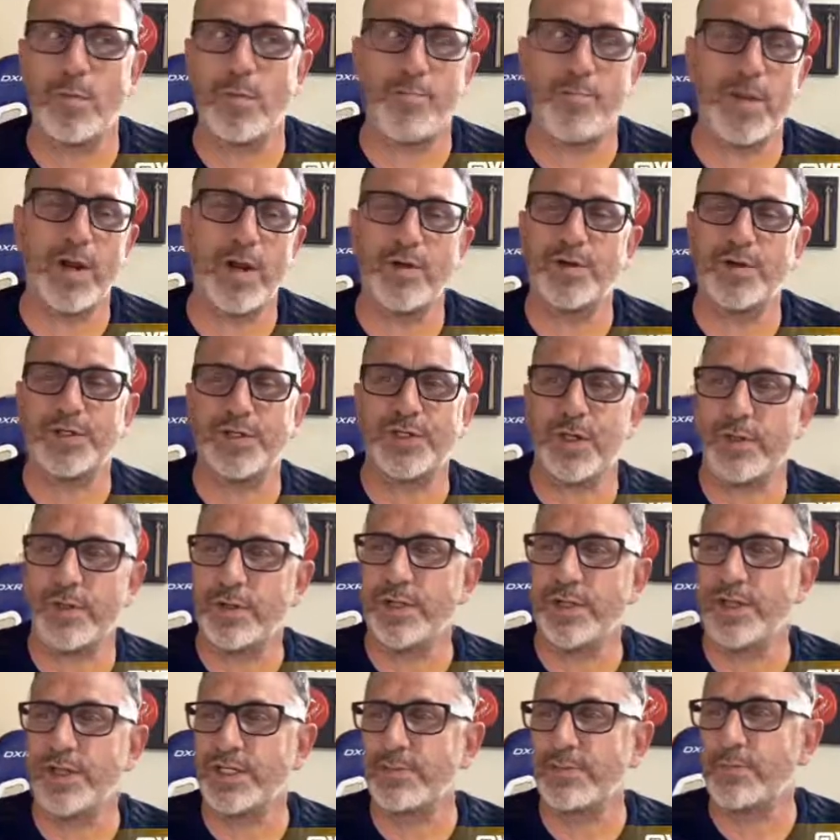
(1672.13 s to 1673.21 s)
doing better this year
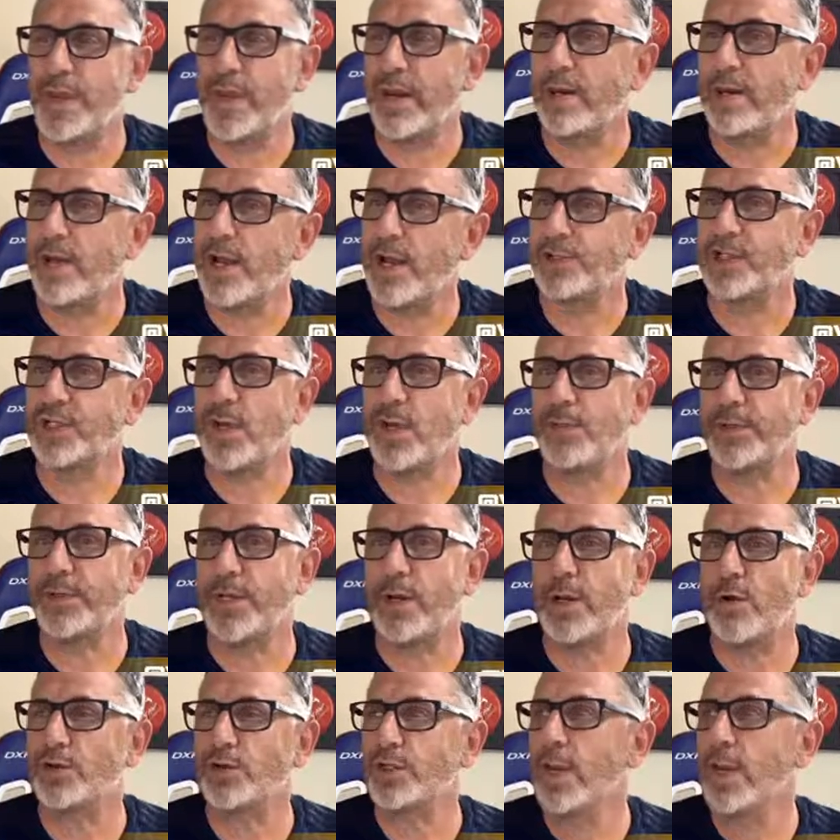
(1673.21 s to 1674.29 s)
than he's been the last couple of
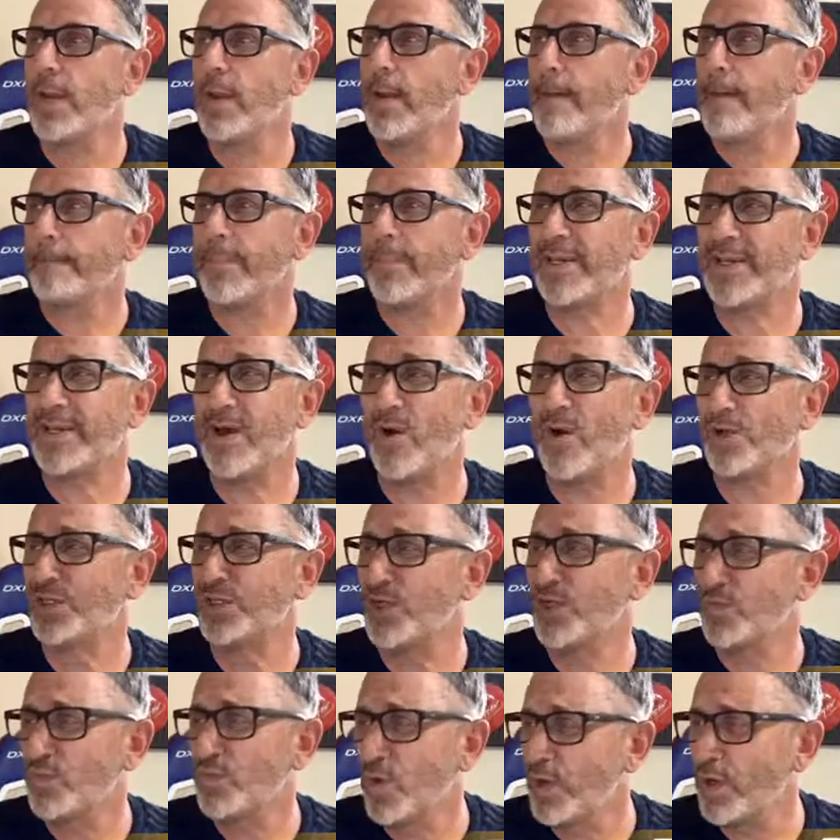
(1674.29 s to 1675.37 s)
years. But
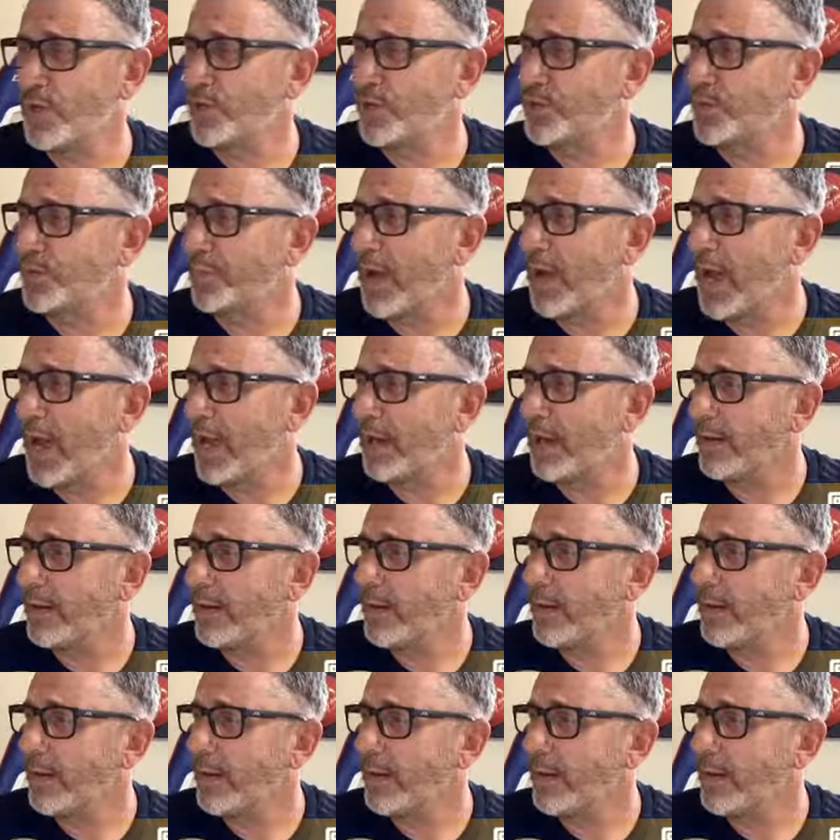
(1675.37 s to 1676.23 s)
Yelich in a really good spot.